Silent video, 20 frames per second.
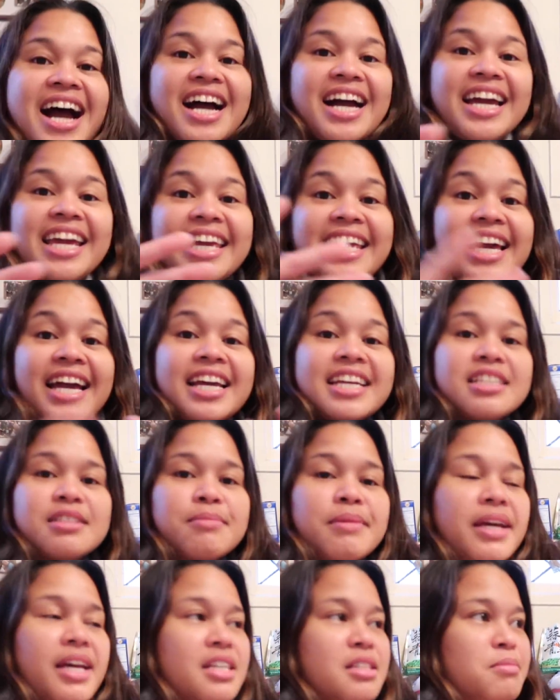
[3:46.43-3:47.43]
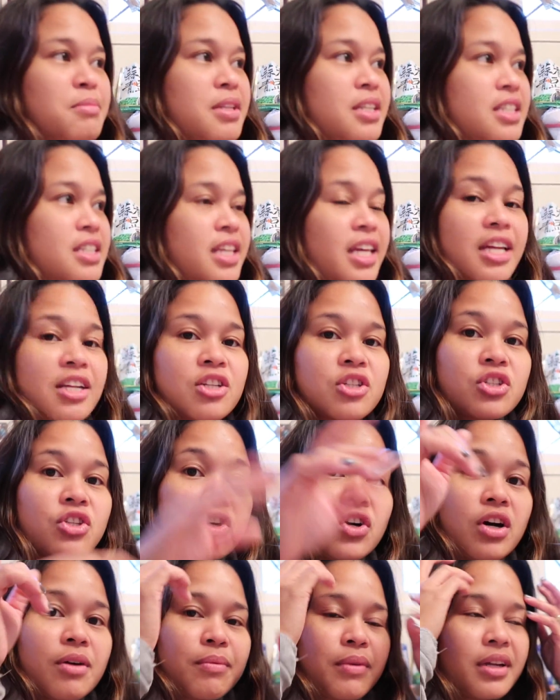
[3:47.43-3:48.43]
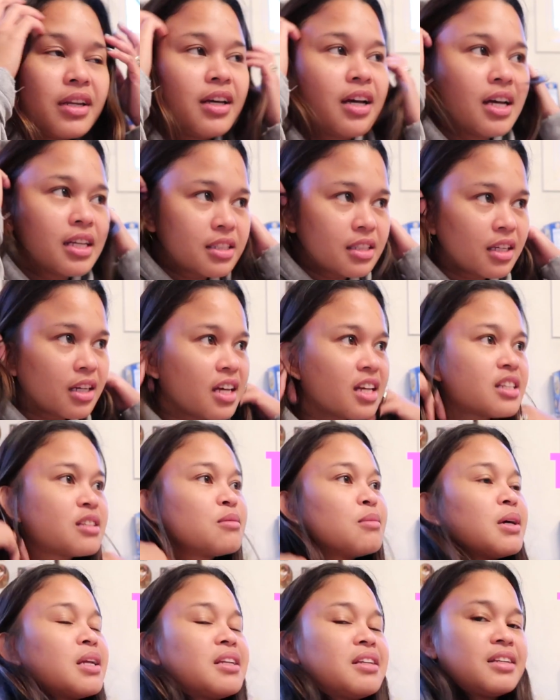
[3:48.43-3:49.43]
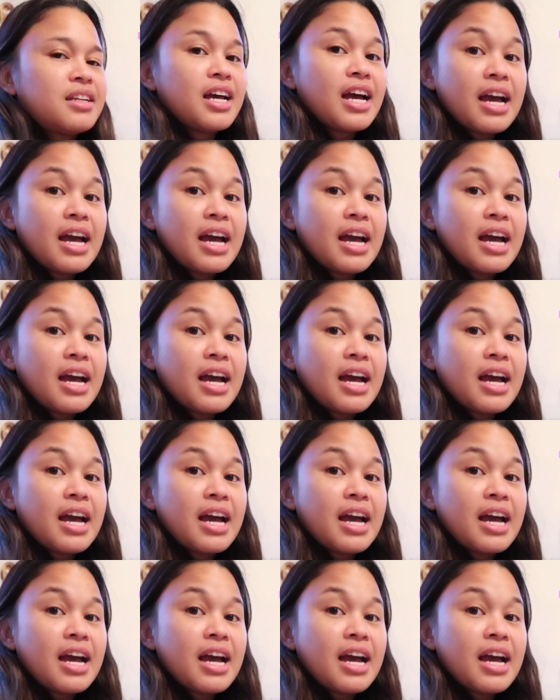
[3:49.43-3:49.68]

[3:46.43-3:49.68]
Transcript: Hi guys, my husband is here. So I'm gonna ask the husband.